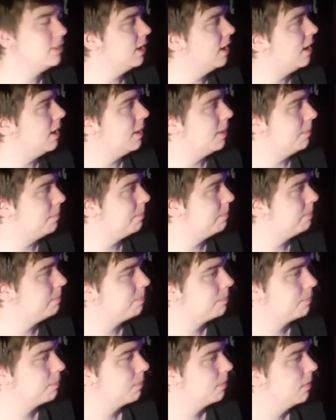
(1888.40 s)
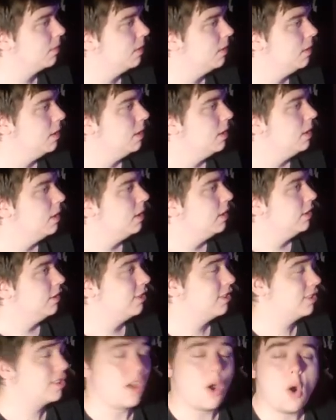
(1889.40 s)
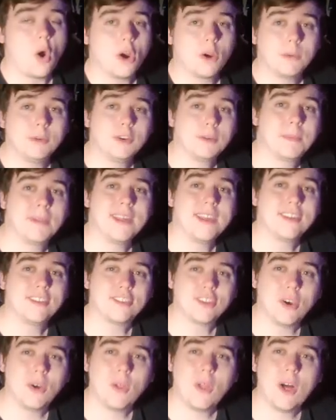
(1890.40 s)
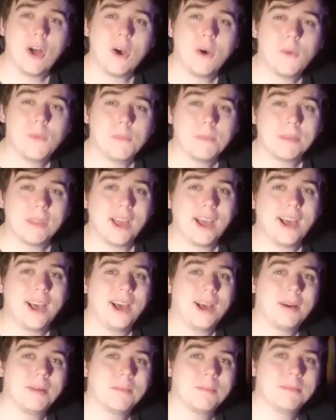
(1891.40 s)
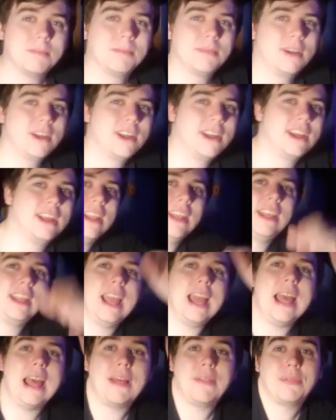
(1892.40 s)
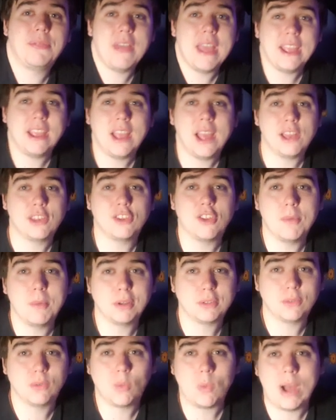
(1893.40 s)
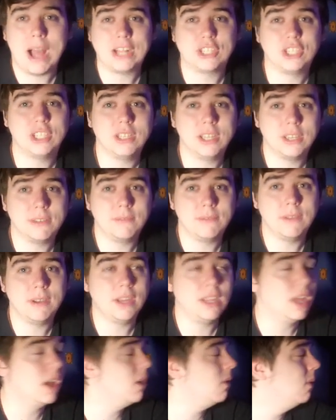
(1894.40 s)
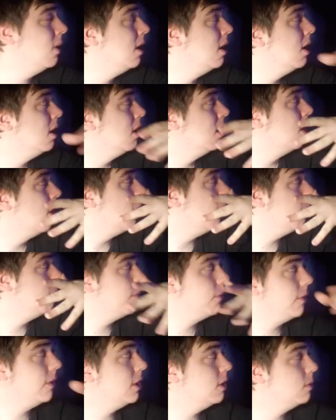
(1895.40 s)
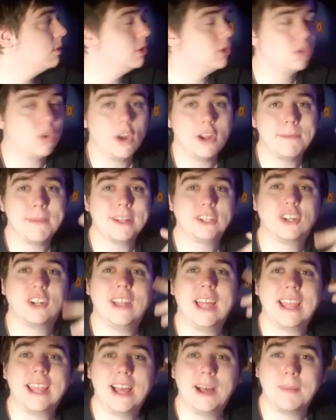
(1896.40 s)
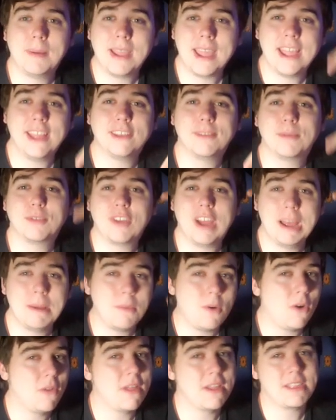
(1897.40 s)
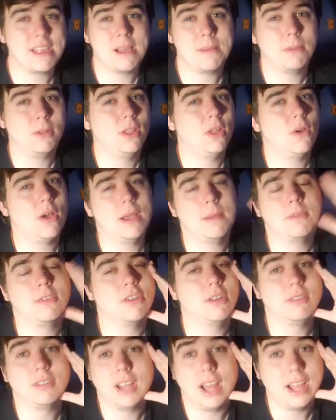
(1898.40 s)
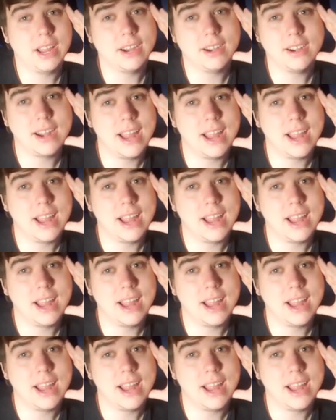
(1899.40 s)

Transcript: Um, it's just hard when you're playing solo. Um, but yeah, thank you guys so much for watching this video. Hopefully you enjoyed. Make sure to like, comment, and subscribe. All that down below. I'm so tired